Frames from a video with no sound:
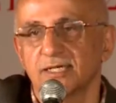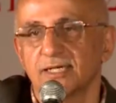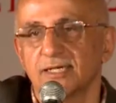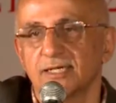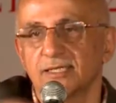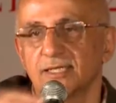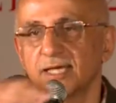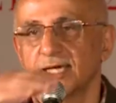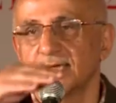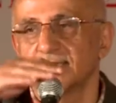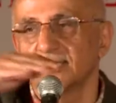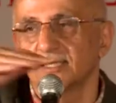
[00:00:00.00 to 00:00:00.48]
and,
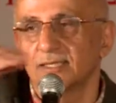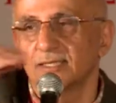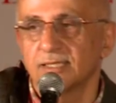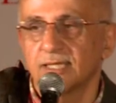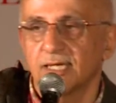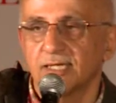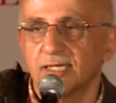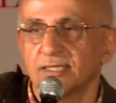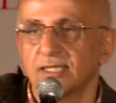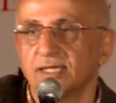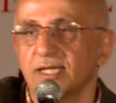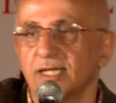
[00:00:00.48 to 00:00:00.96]
and,
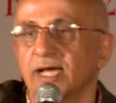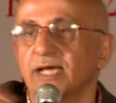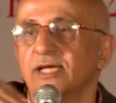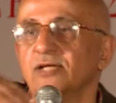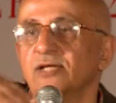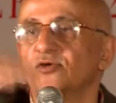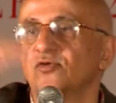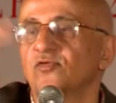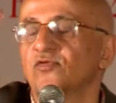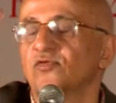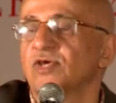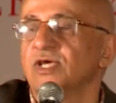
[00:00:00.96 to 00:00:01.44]
and the
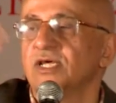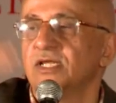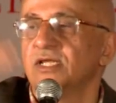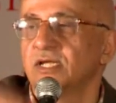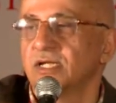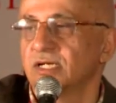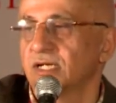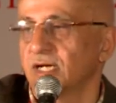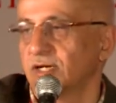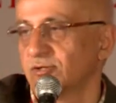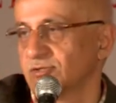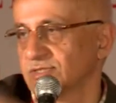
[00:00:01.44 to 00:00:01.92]
line of in
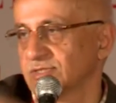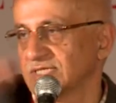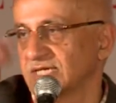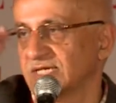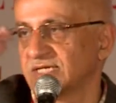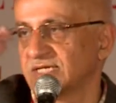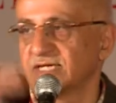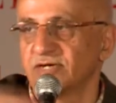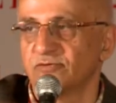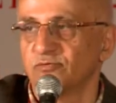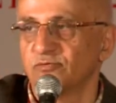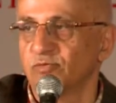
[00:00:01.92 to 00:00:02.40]
and
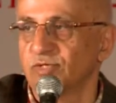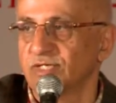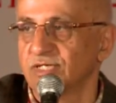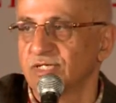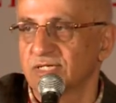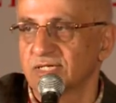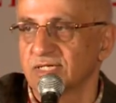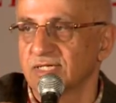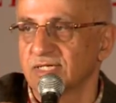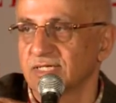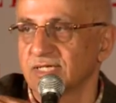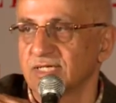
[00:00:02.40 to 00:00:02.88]
outside government
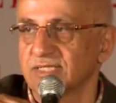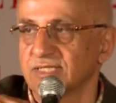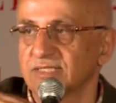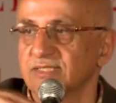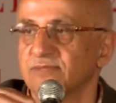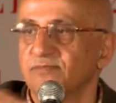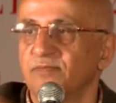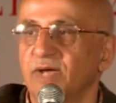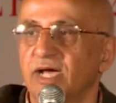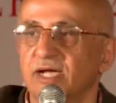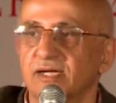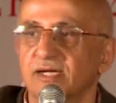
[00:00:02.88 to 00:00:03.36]

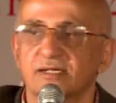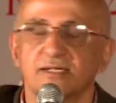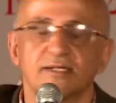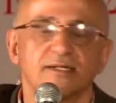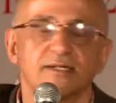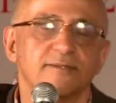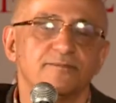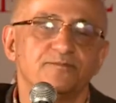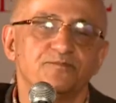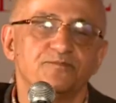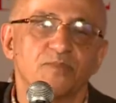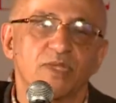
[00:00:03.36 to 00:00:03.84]
doesn't matter.
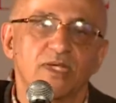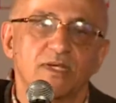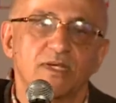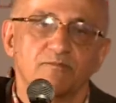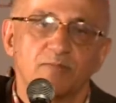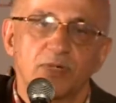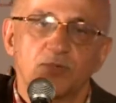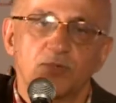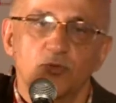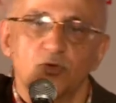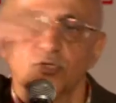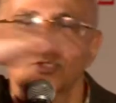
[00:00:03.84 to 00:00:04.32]

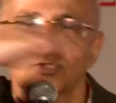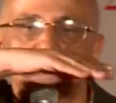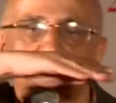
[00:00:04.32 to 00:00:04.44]
But most